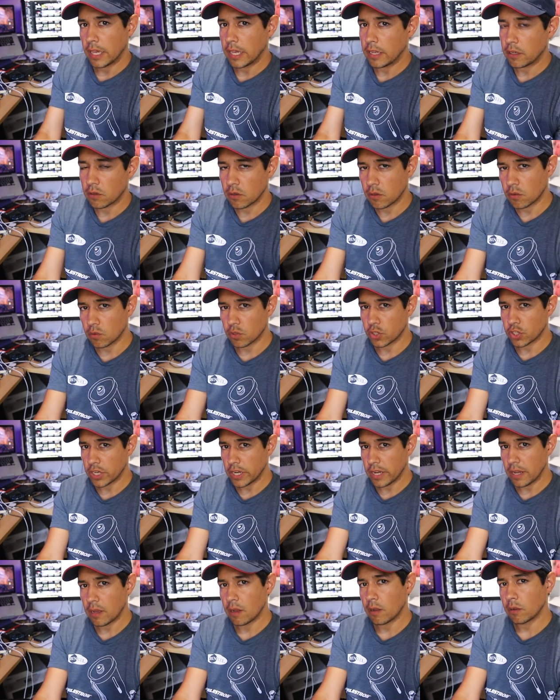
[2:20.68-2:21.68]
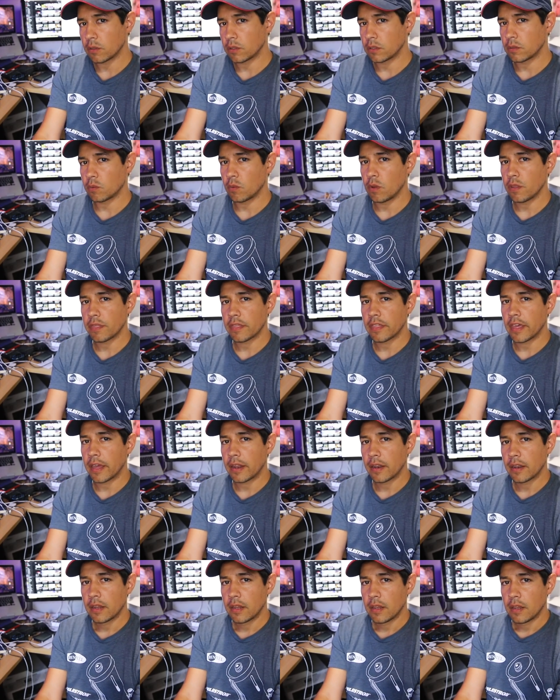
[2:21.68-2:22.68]
and Google shareholders want
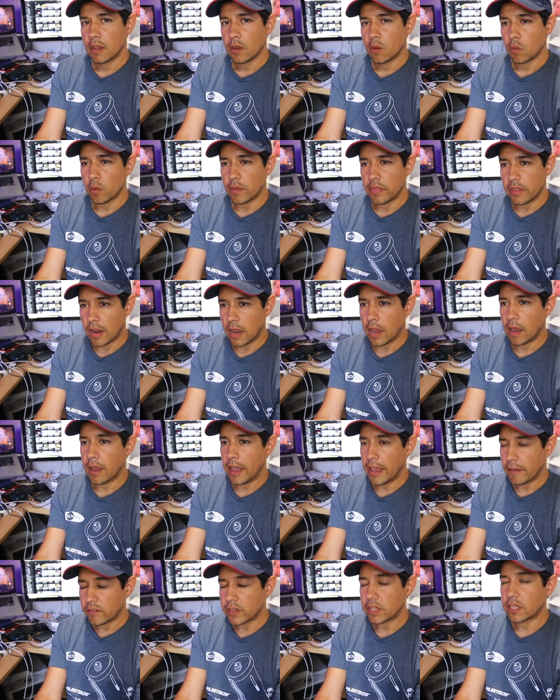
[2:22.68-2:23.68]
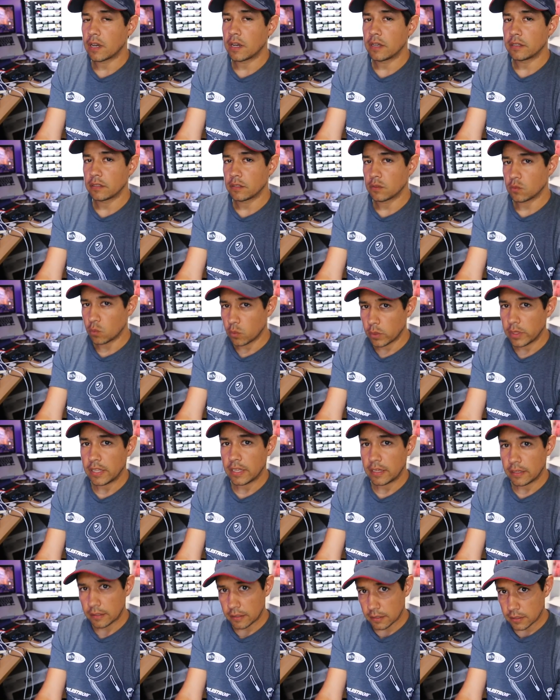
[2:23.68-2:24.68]
that when there are advertisers
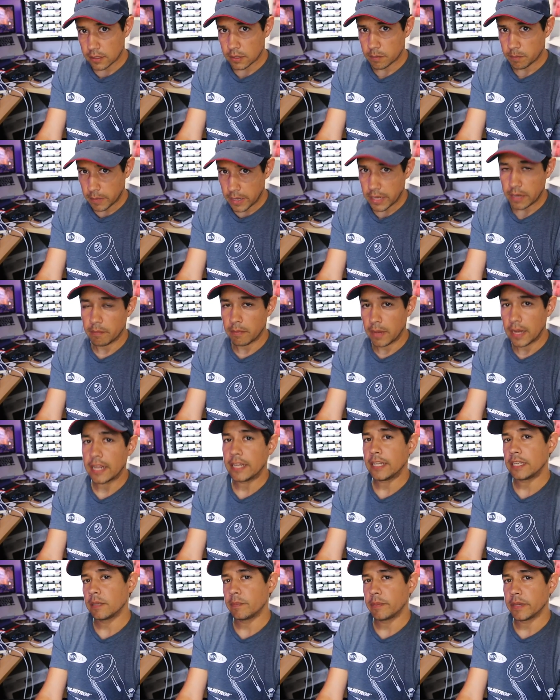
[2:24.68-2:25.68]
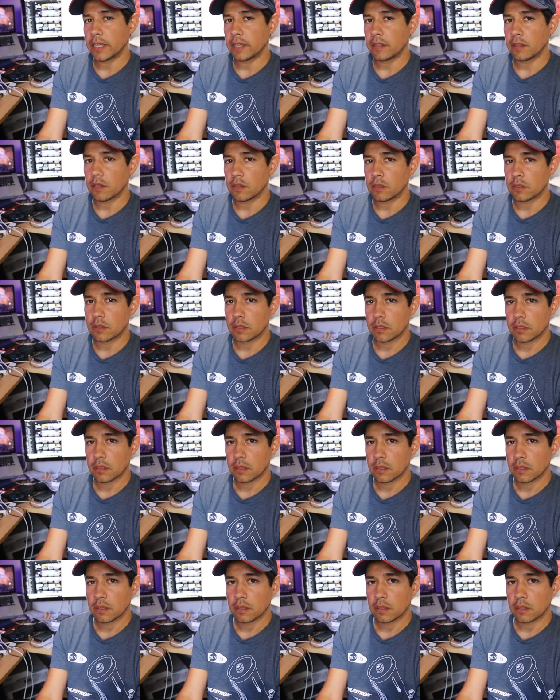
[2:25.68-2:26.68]
willing to spend money to be in those
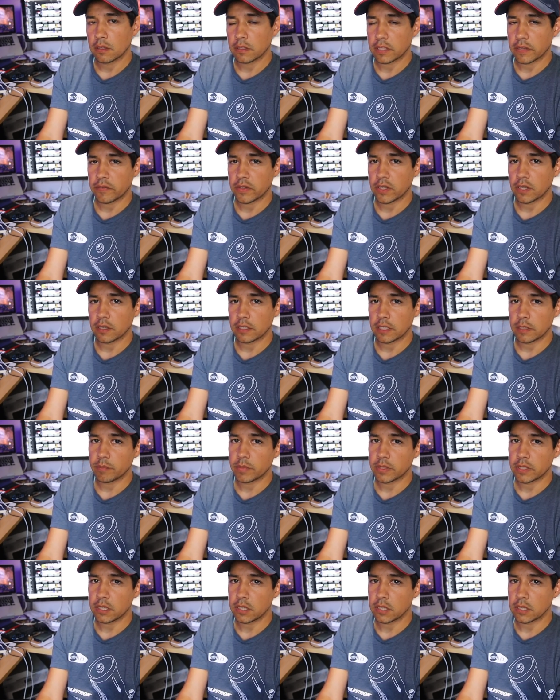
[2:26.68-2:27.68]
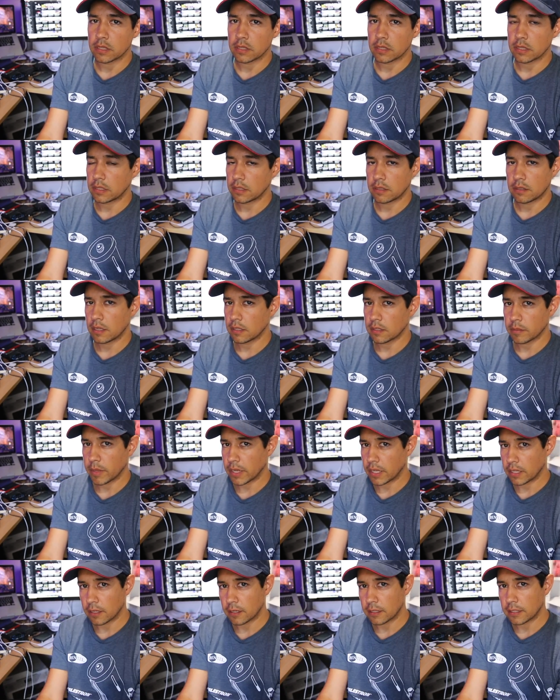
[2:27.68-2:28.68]
advertising positions? It doesn't
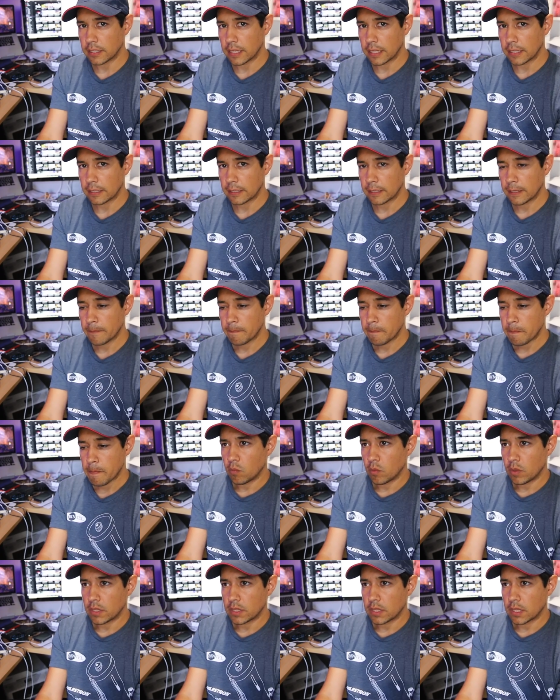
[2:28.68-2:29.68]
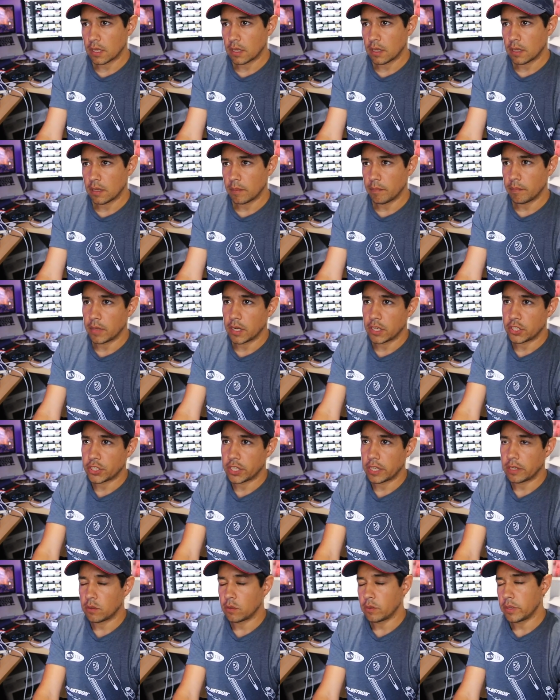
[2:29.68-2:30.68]
make a lot of sense. Once my
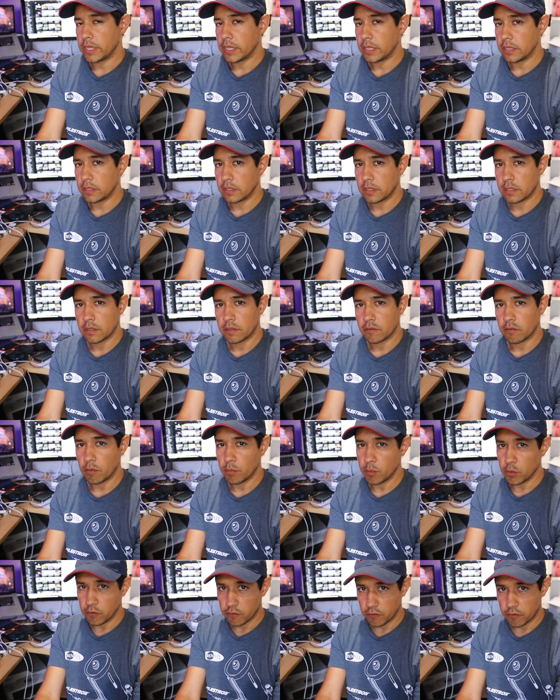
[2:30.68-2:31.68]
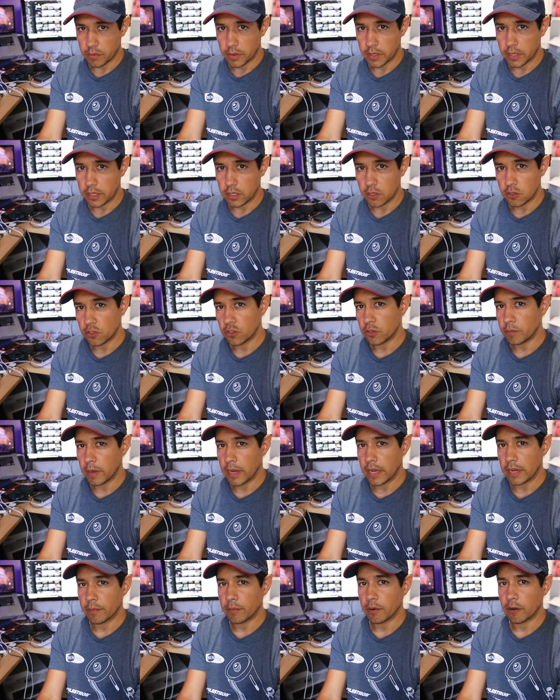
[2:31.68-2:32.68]
channel is removed from the YouTube
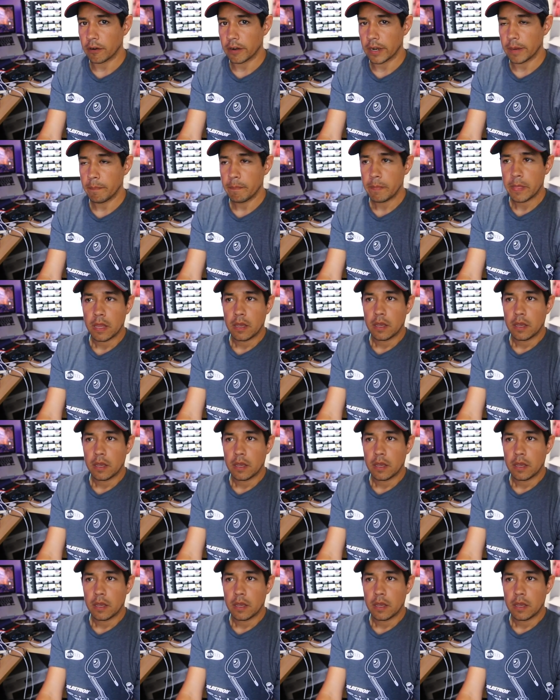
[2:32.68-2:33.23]
Partner Program,